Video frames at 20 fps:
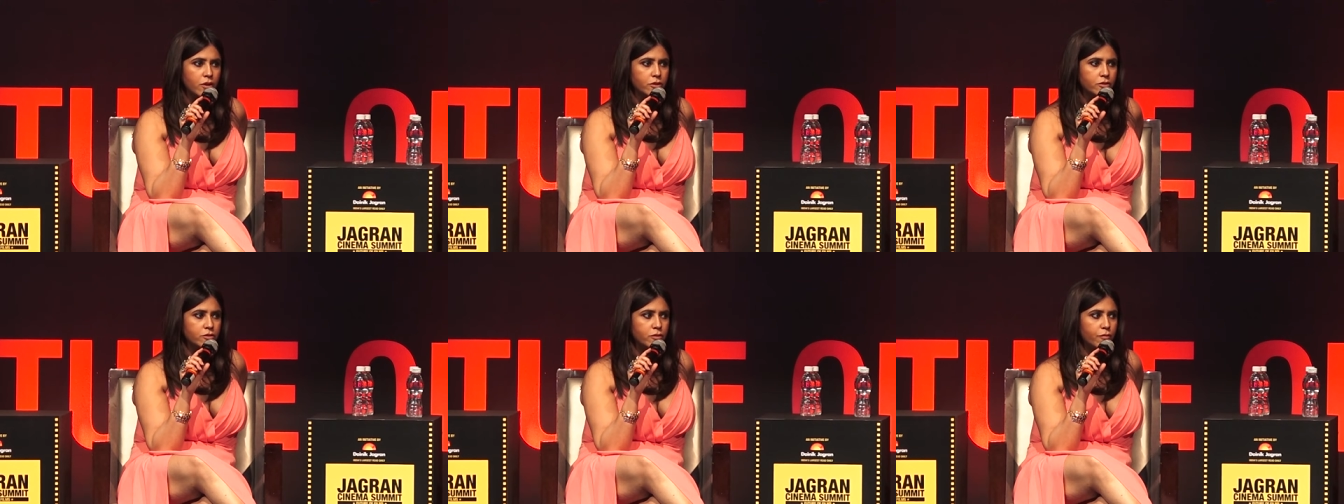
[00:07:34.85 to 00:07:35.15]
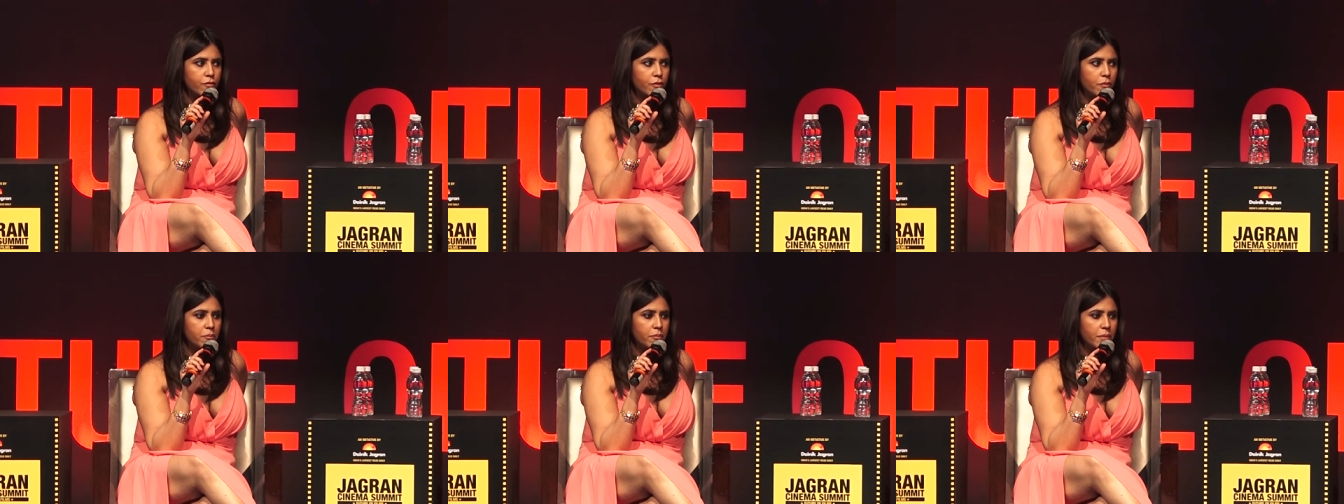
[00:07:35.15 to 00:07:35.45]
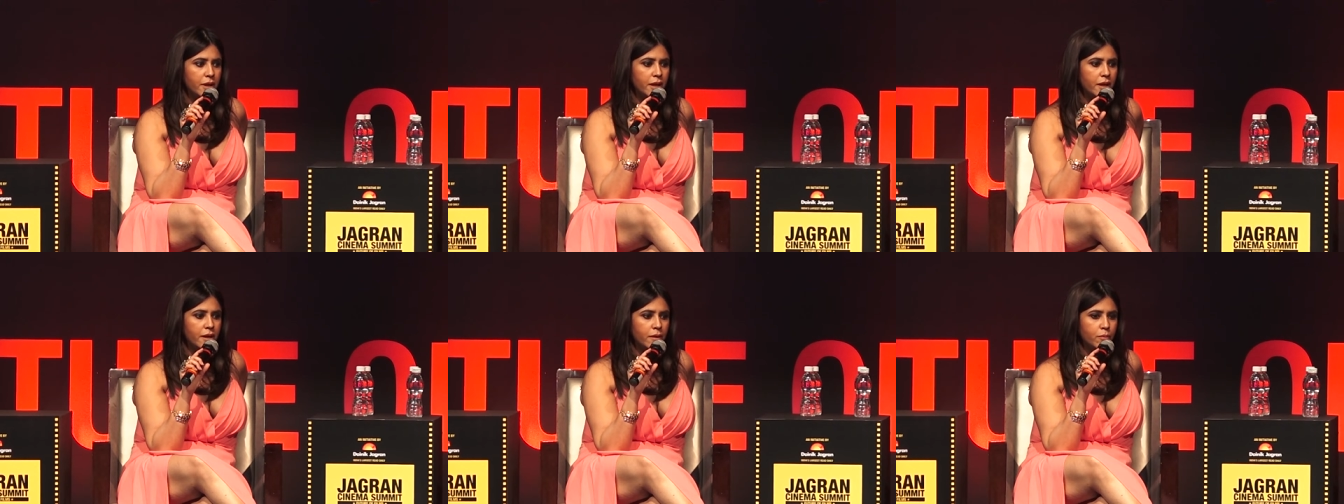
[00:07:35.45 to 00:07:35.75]
So for
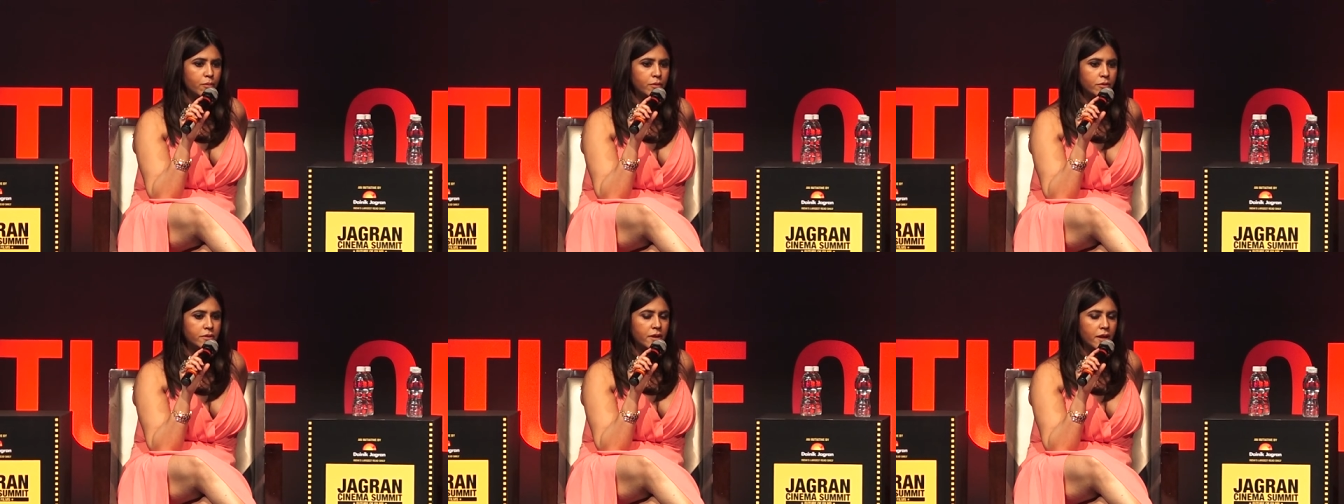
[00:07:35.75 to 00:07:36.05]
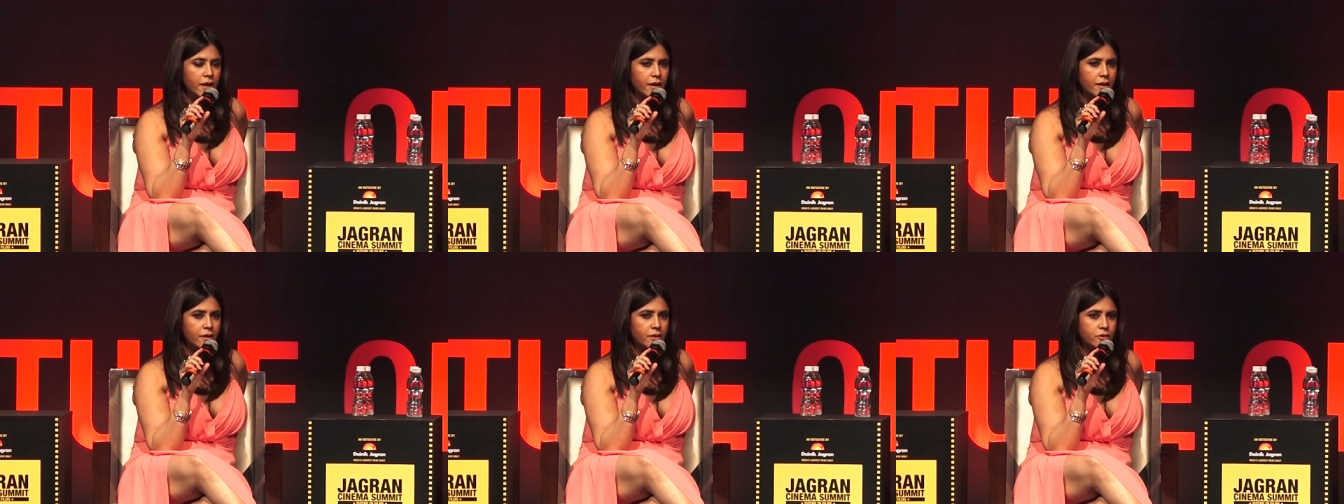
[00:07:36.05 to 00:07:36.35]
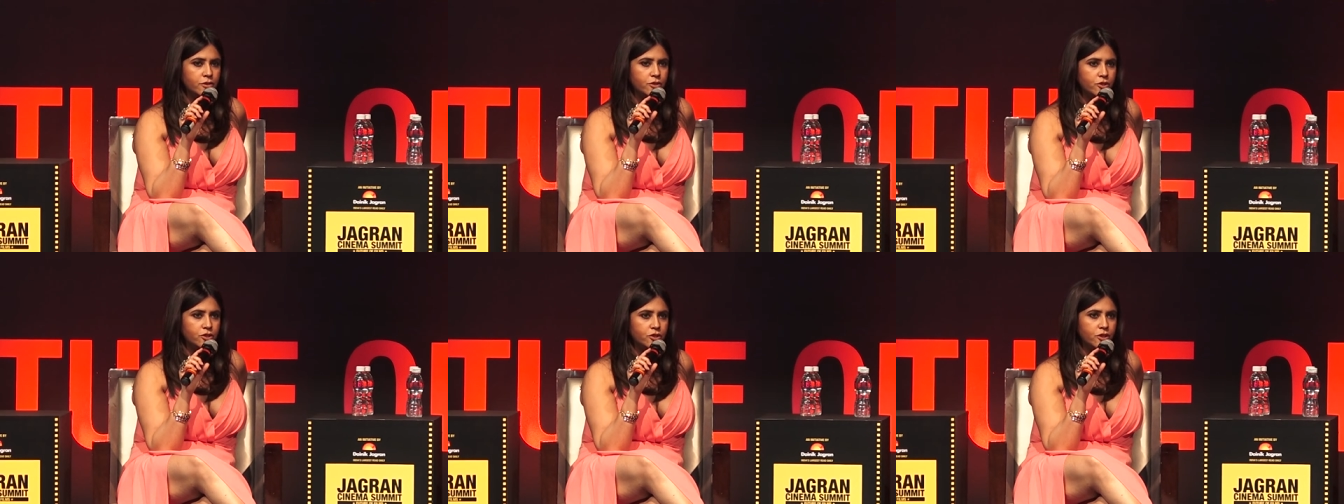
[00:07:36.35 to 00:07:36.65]
me, it was like,
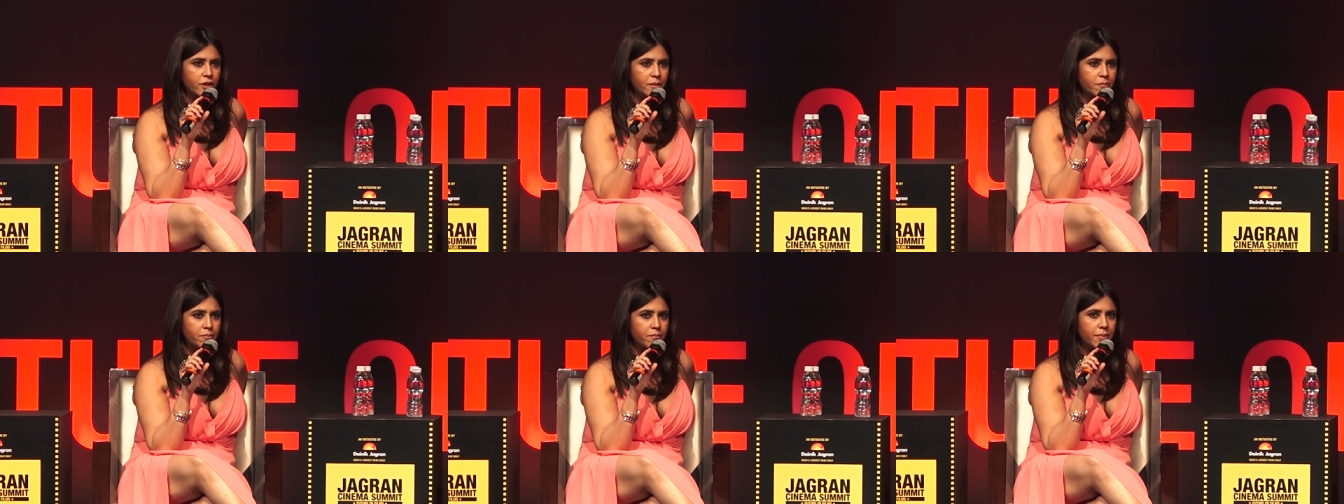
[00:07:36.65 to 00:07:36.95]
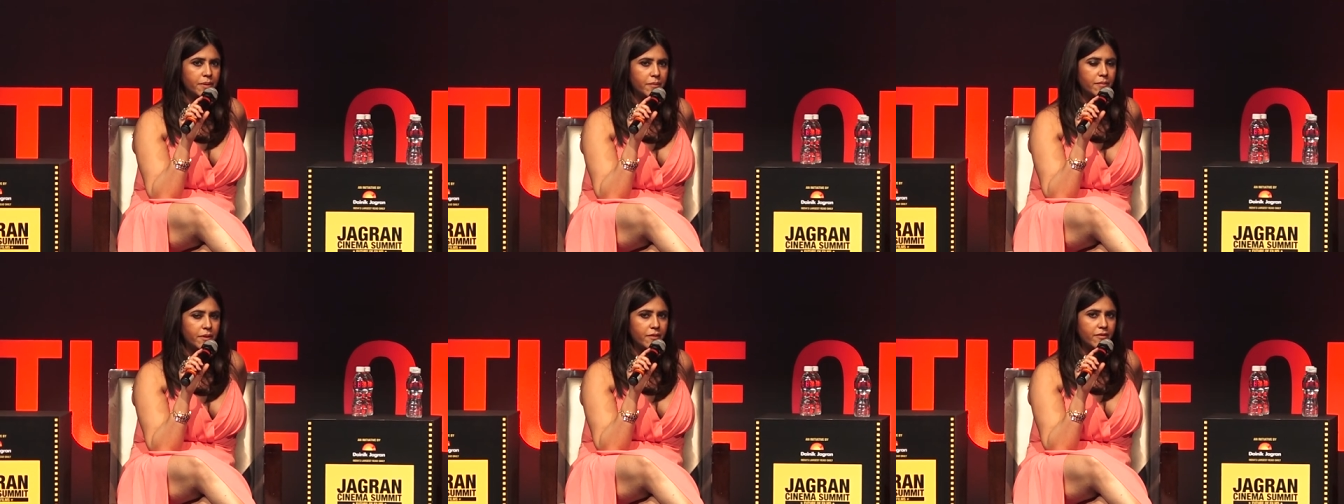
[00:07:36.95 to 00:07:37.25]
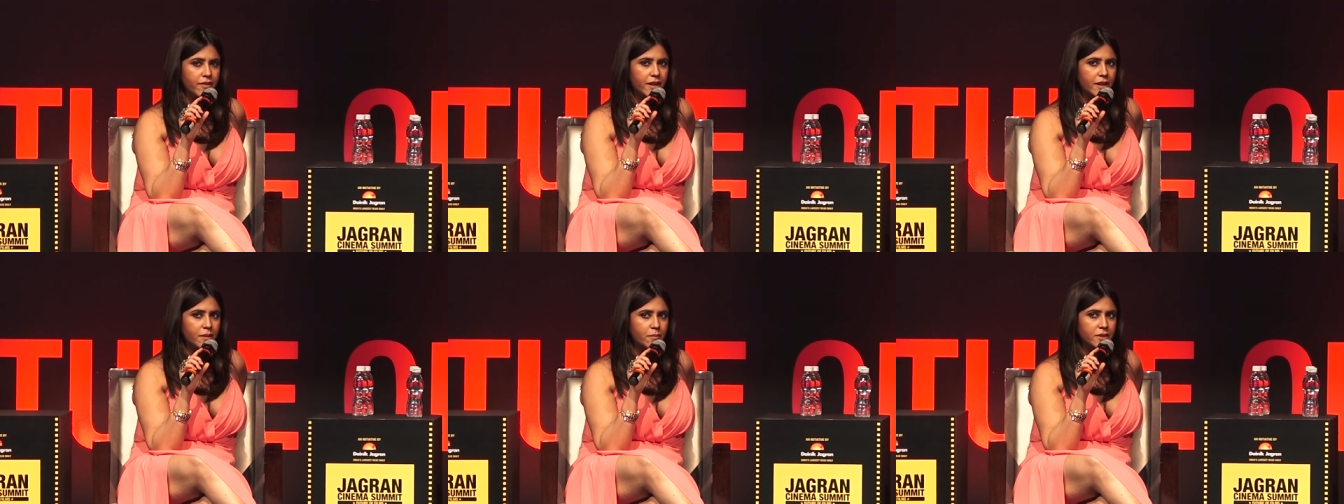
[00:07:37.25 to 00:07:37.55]
shit, people
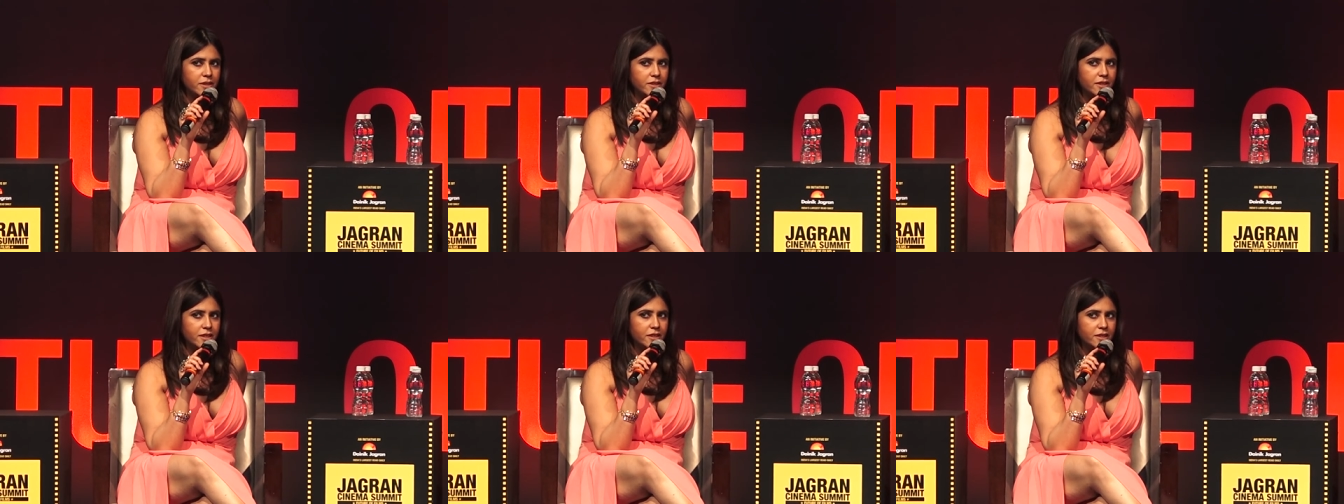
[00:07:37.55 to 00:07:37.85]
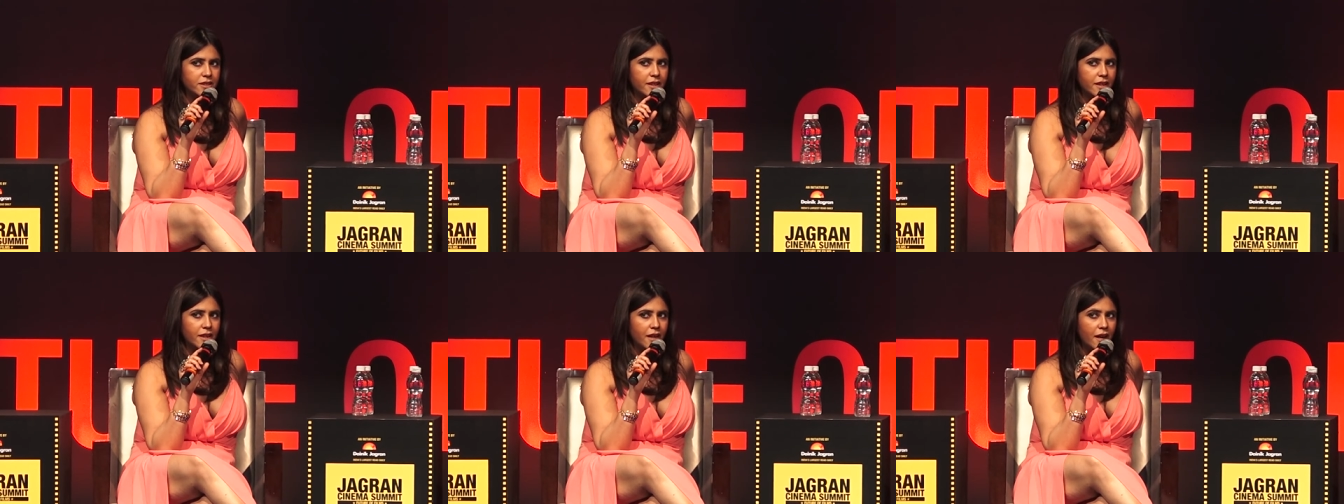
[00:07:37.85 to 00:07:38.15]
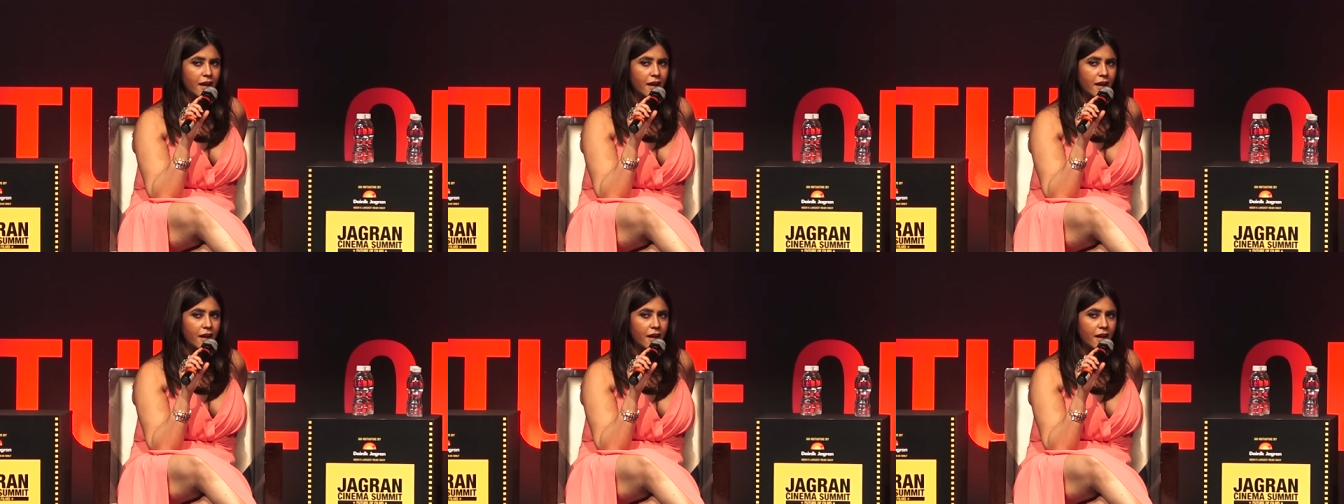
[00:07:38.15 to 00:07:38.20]
have taken me seriously.